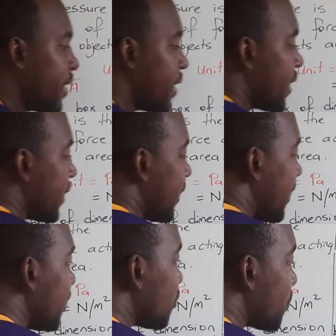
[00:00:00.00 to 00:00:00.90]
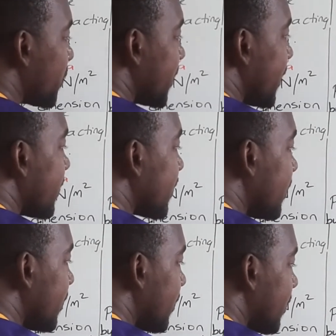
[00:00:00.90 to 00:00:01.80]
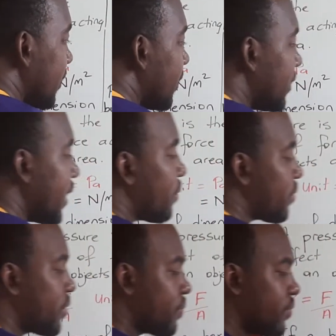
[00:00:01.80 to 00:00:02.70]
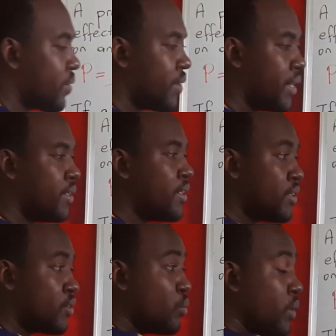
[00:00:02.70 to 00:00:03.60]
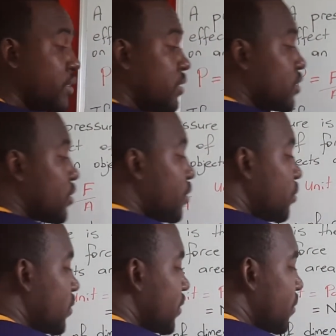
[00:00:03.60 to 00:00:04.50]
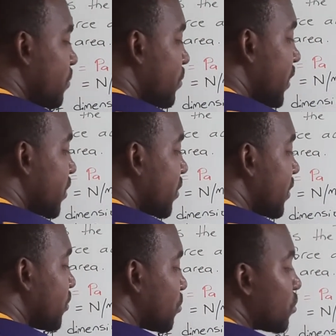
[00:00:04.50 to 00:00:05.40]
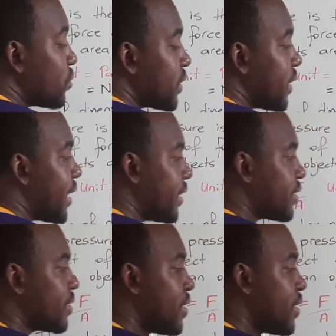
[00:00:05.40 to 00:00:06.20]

and H represents the, the depth, right? So once it's closed, pressure is rho GH.